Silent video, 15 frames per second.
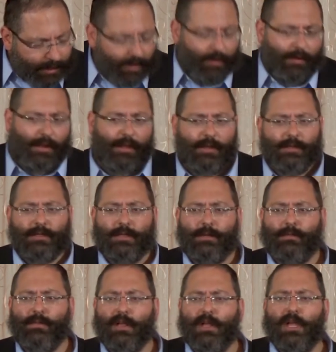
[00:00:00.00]
They don't know how to listen.
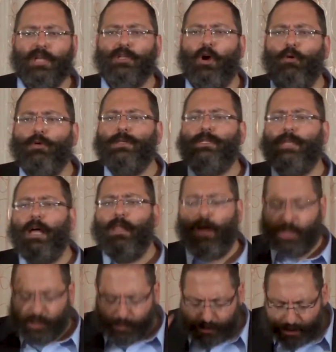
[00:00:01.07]
So I always tell
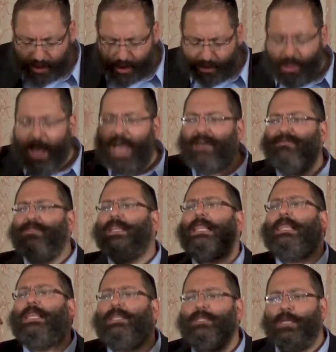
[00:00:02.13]
husbands, you have to
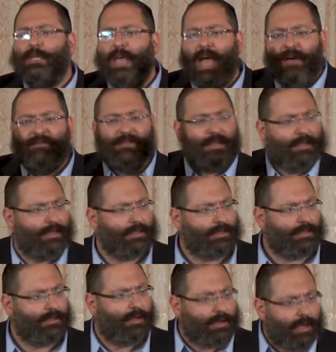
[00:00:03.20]
listen, you have to
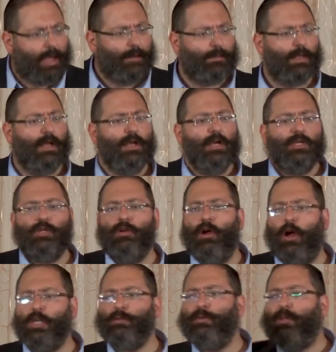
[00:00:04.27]
listen. Okay, so your
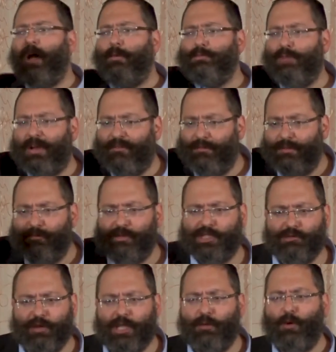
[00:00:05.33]
husband comes back from the
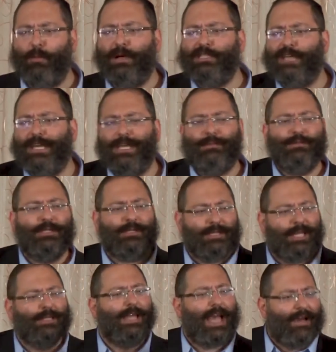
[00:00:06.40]
retreat, and Rabbi Jacobson
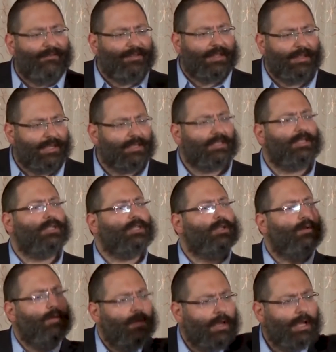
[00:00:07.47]
said you have to listen.
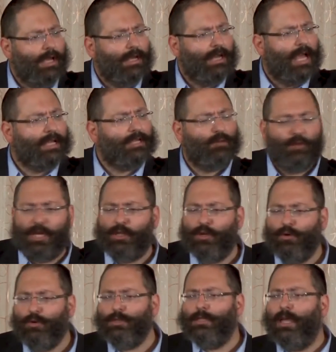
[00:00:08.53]
So next week,
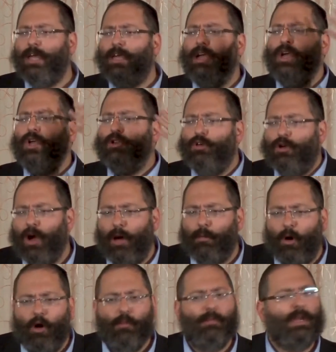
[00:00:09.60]
Tuesday, you come
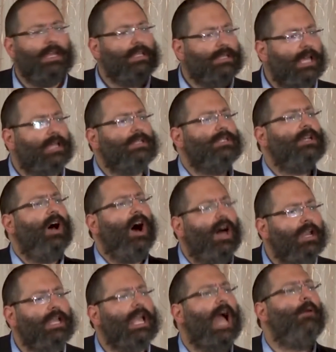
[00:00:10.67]
home and he says,
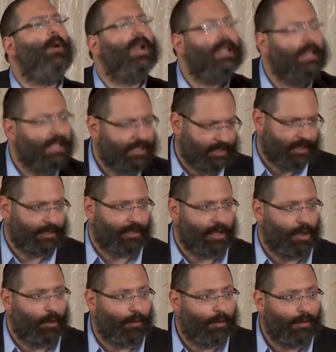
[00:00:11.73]
honey, I want to listen to
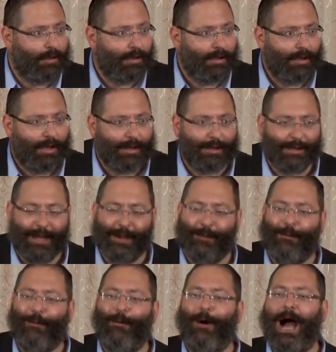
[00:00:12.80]
you. And you're like,
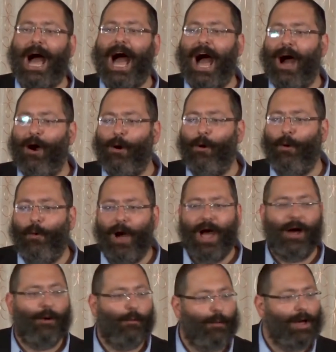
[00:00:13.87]
wow,
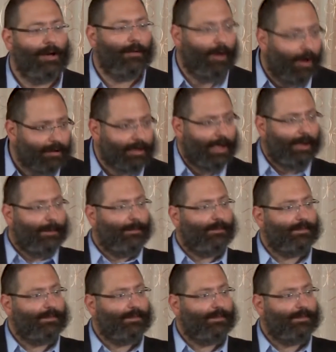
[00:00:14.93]
wow, wow, okay.